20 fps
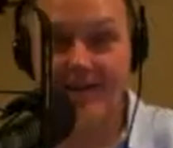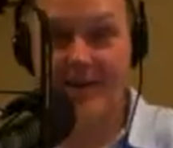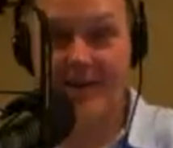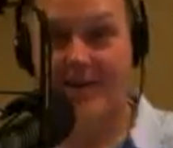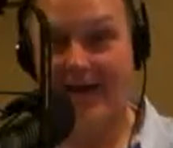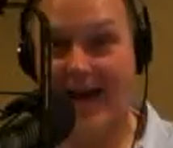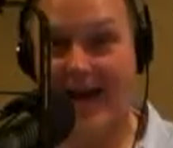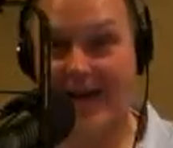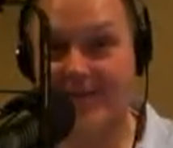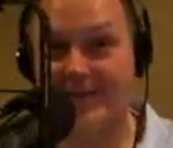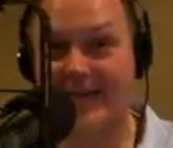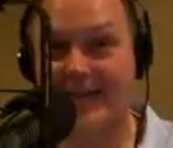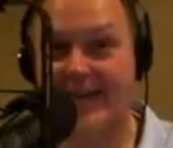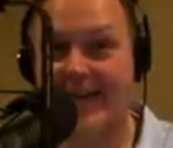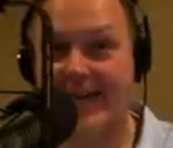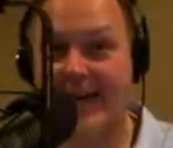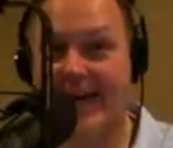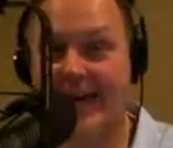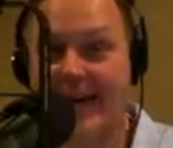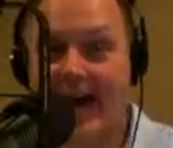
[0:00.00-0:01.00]
When I was a
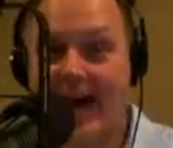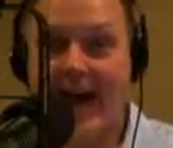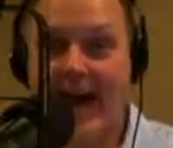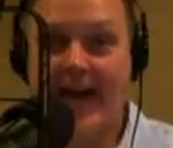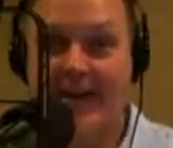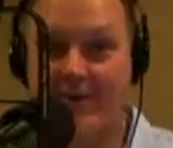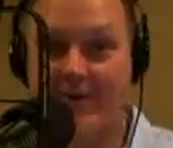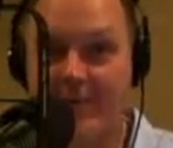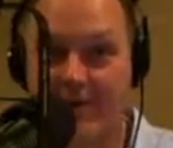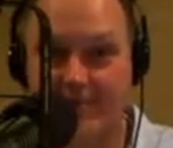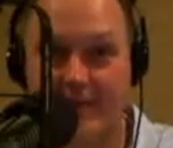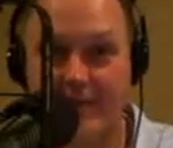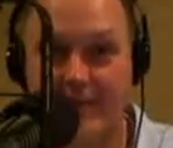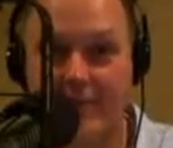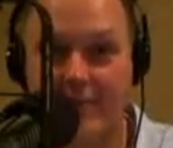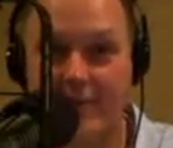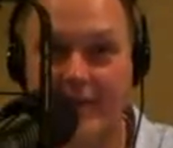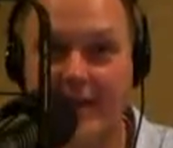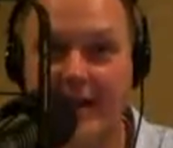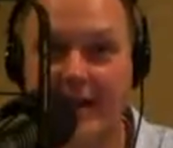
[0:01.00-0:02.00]
kid, I grew up, so I'm
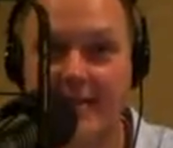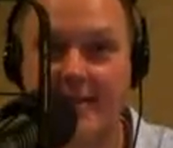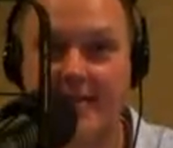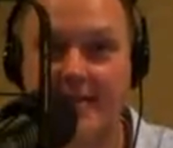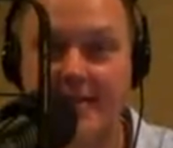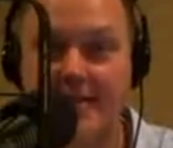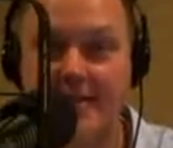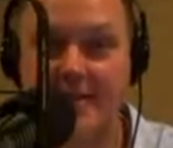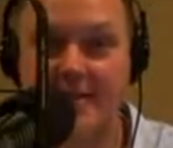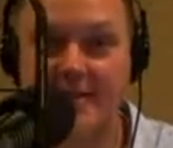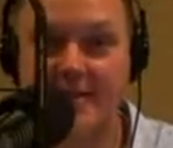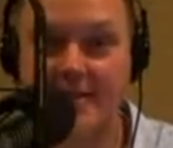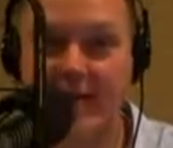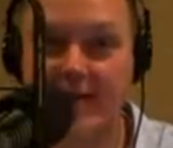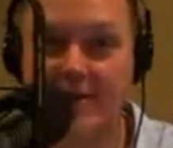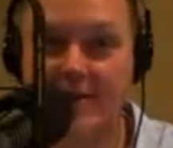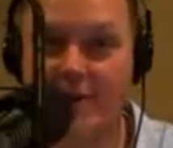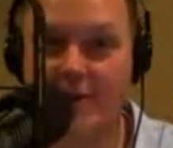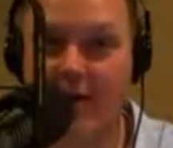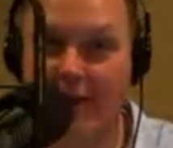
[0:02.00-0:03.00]
born in
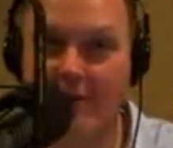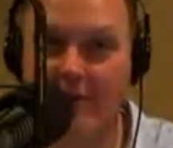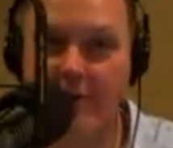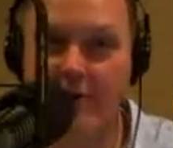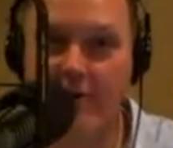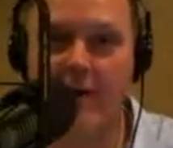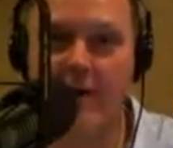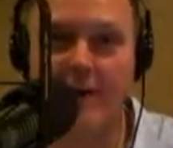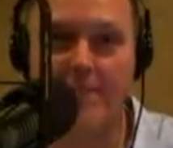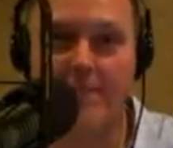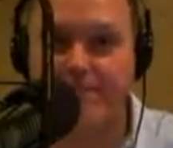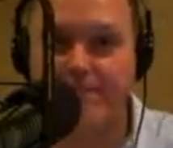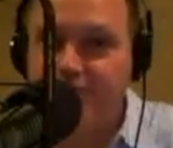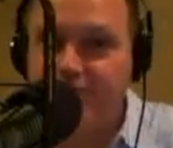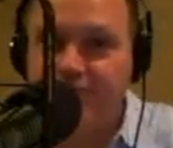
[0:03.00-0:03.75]
1966, so I grew up,